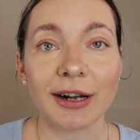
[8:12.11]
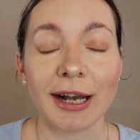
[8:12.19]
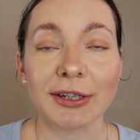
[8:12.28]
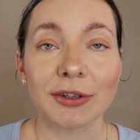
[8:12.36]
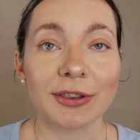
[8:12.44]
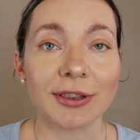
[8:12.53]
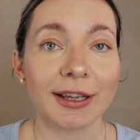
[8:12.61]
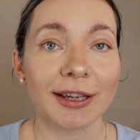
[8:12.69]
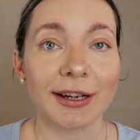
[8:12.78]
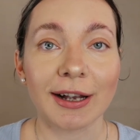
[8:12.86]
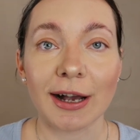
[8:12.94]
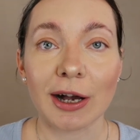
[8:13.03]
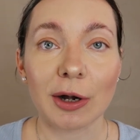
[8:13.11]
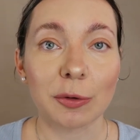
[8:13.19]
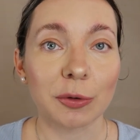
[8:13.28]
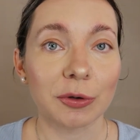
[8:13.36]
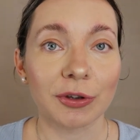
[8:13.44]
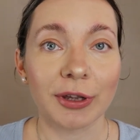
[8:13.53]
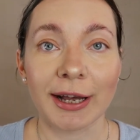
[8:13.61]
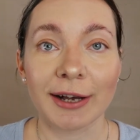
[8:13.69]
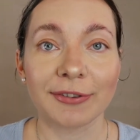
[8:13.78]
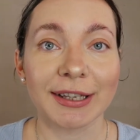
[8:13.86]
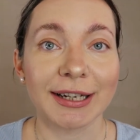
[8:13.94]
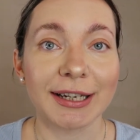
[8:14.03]
I don't think I will
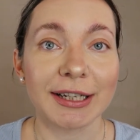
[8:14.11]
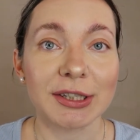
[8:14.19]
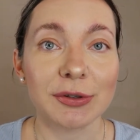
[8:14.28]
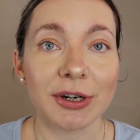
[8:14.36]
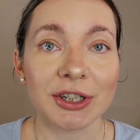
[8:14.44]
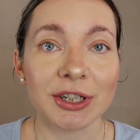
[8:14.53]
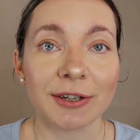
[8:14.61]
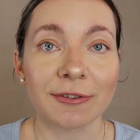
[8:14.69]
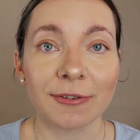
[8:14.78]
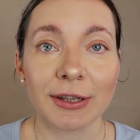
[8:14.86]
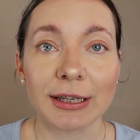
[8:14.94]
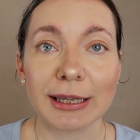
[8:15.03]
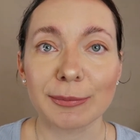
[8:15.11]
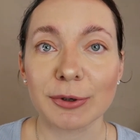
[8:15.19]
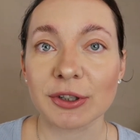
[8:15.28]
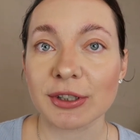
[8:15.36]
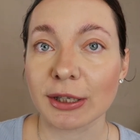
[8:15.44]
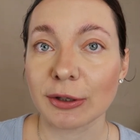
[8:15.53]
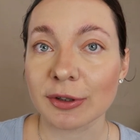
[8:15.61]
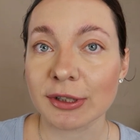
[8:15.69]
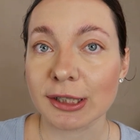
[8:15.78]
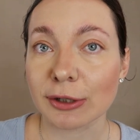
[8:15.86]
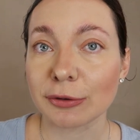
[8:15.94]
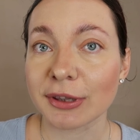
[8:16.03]
have the need to actually fill them because they look
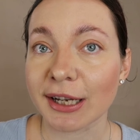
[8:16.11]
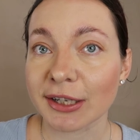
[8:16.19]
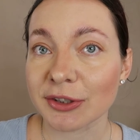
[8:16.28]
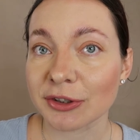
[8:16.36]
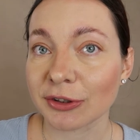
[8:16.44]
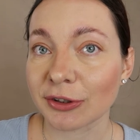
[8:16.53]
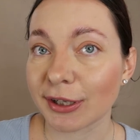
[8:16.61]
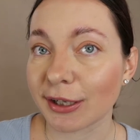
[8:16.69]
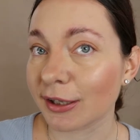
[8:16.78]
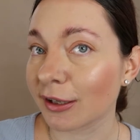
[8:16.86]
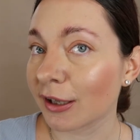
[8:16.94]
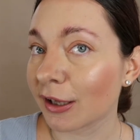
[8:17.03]
so naturally